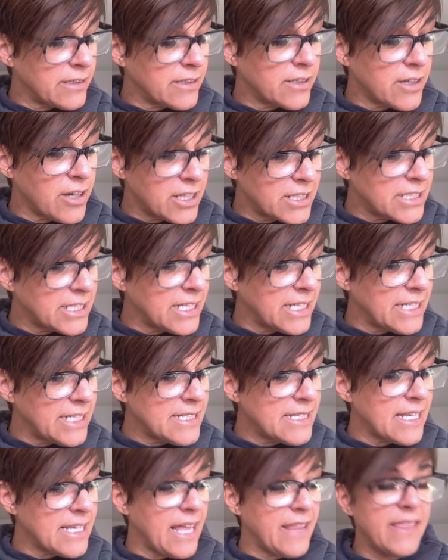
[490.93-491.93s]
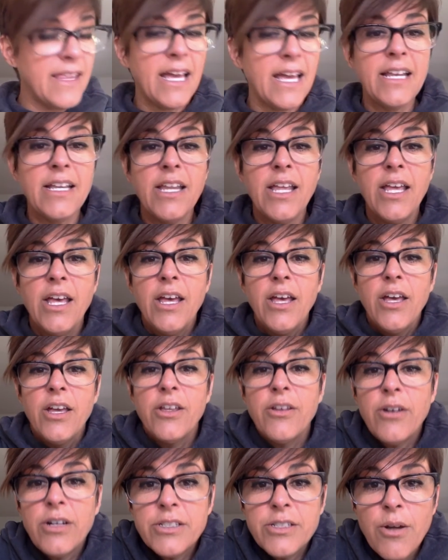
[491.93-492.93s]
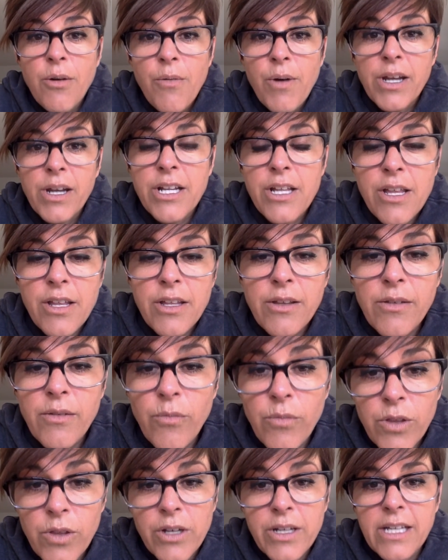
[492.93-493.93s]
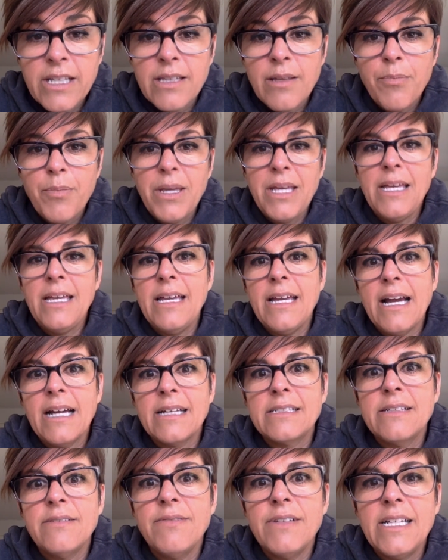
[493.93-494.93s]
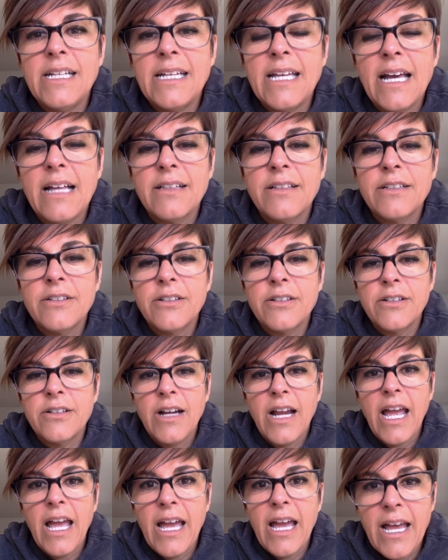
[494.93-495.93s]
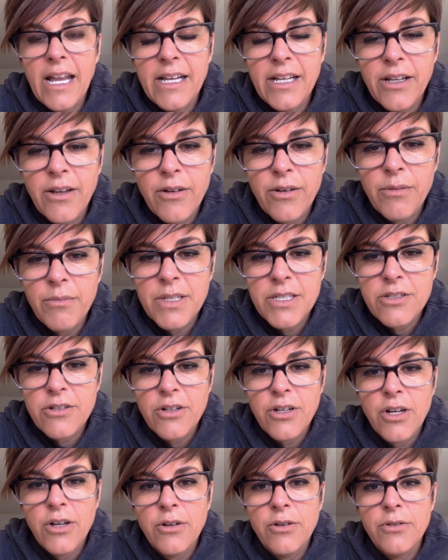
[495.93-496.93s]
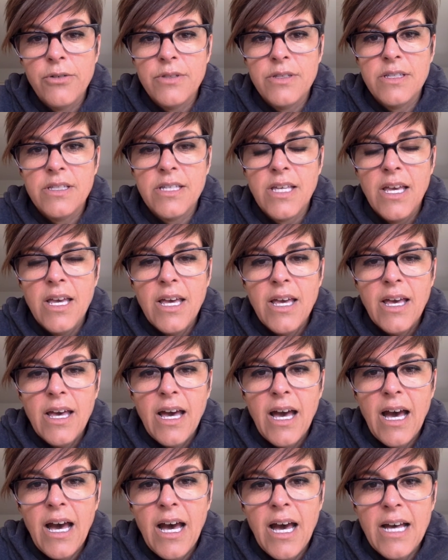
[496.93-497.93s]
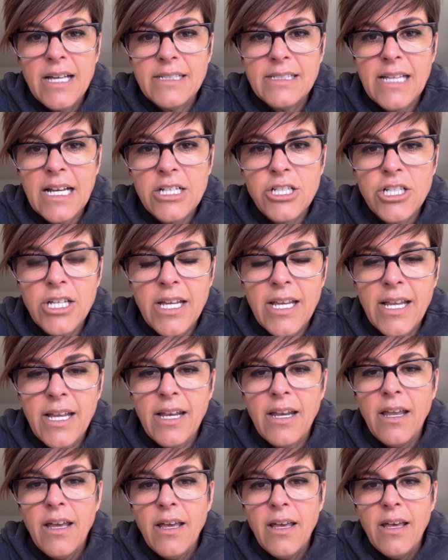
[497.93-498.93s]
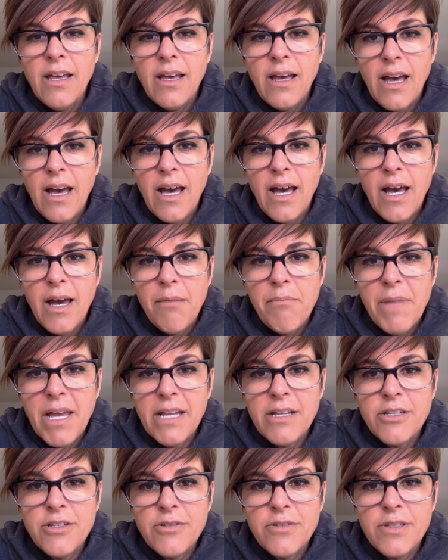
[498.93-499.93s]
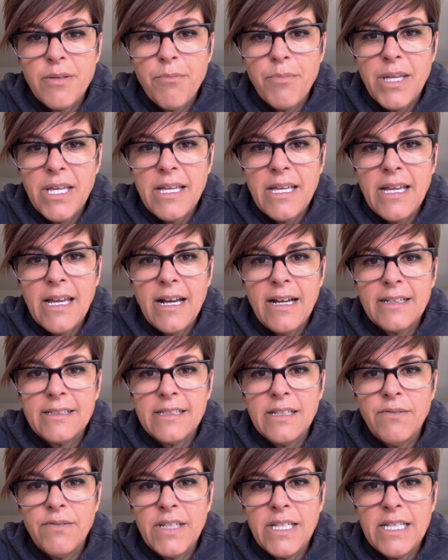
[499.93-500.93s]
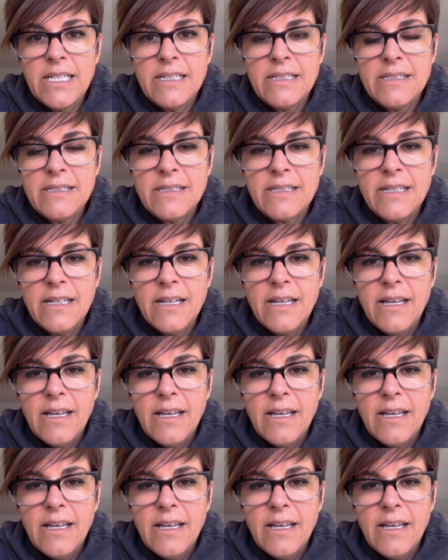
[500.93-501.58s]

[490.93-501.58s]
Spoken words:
continents. And then you also want to look at the PE activity calendar and go to Mr. Cohn's section and do some PE activities.